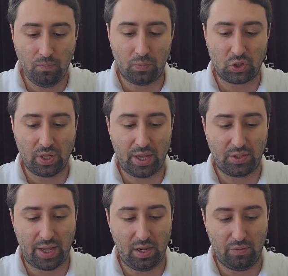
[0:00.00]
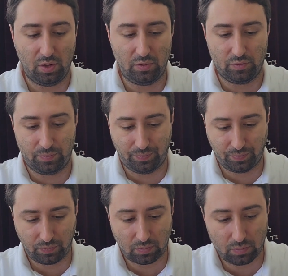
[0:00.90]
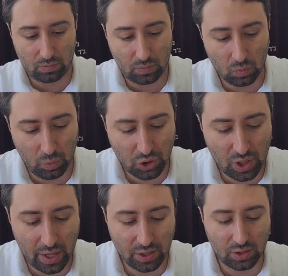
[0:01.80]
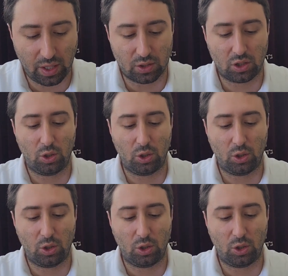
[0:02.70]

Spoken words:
Mishnah is hey and vav. Mishnah hey states,